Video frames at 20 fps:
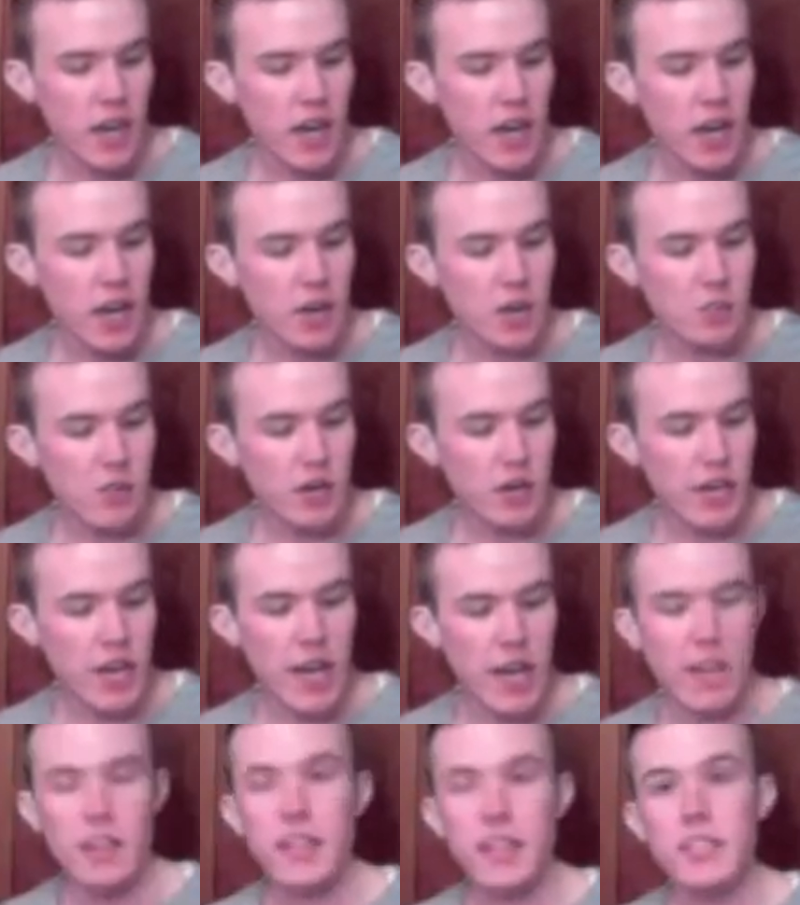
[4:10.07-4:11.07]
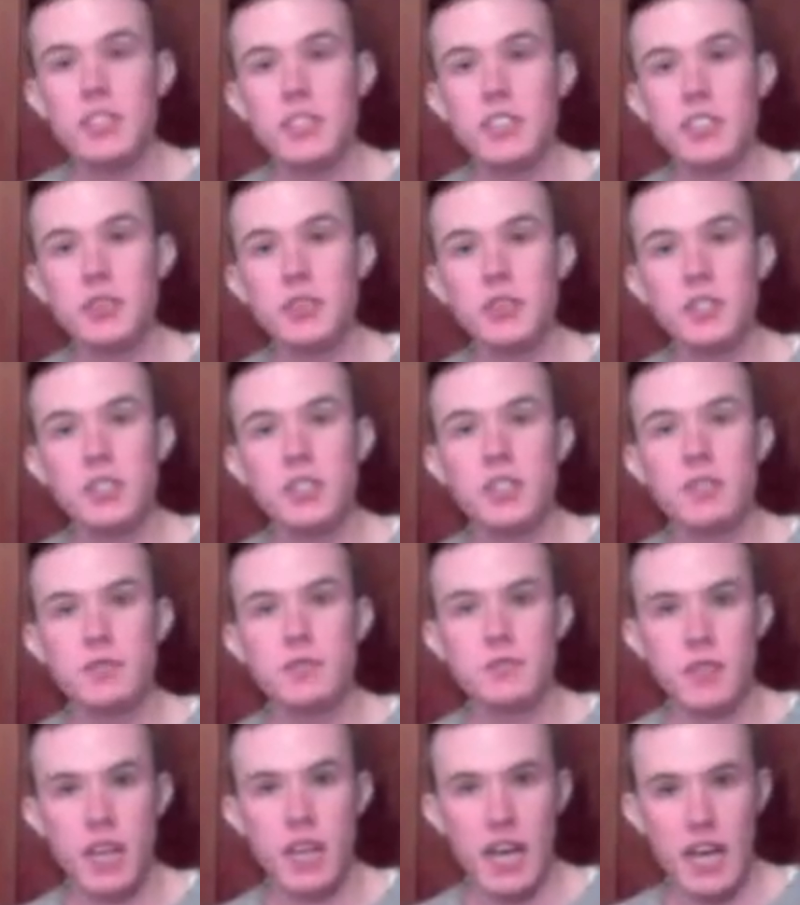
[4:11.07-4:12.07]
But I like to use it
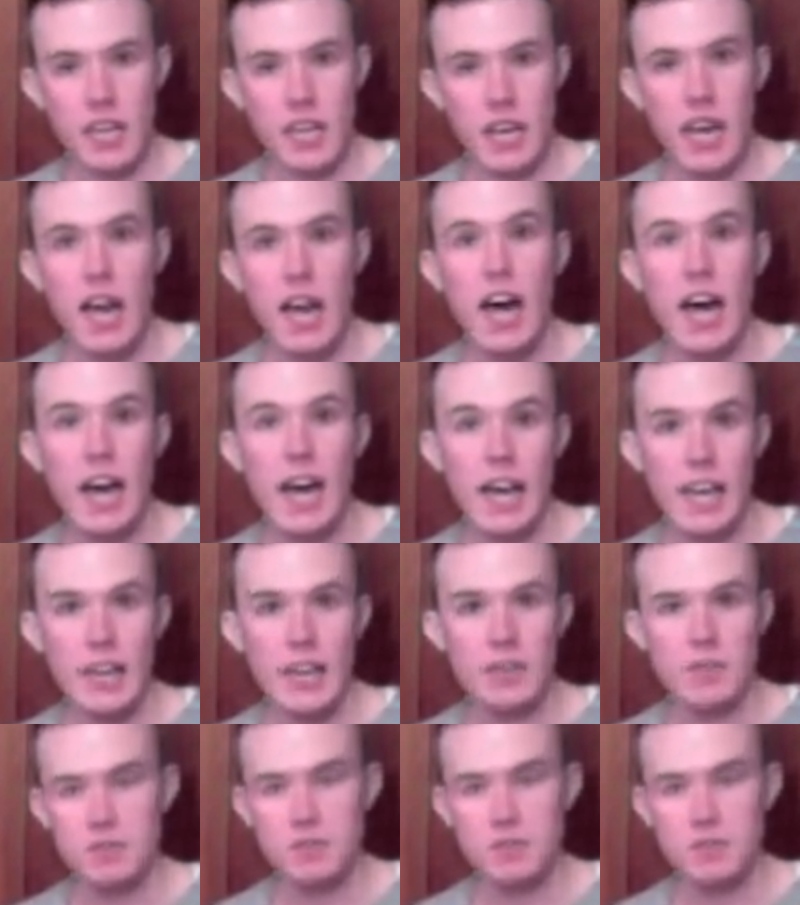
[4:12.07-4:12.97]
on high.